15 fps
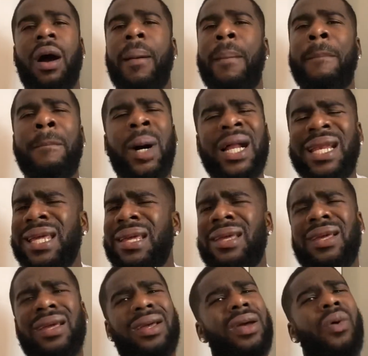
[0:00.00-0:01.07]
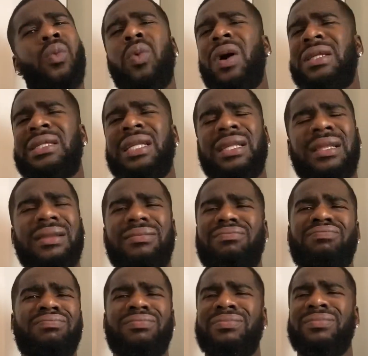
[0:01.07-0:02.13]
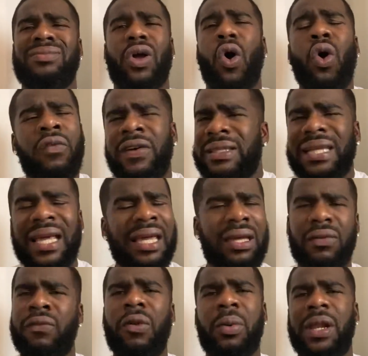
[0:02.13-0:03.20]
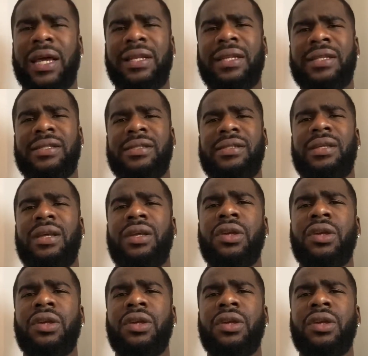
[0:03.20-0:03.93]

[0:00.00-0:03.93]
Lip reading: money wasn't overtaking football like this.